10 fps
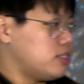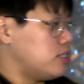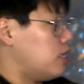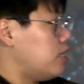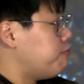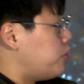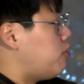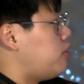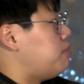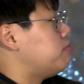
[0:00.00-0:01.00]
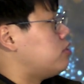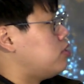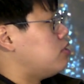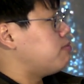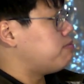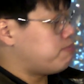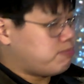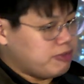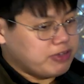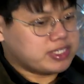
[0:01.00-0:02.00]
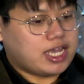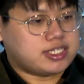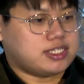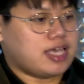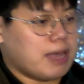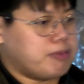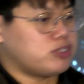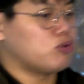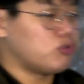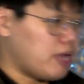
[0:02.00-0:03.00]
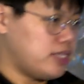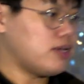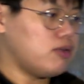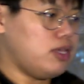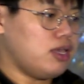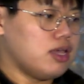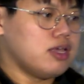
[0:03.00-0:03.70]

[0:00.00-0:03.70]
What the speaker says: in vLLM, the prefix caching happens automatically,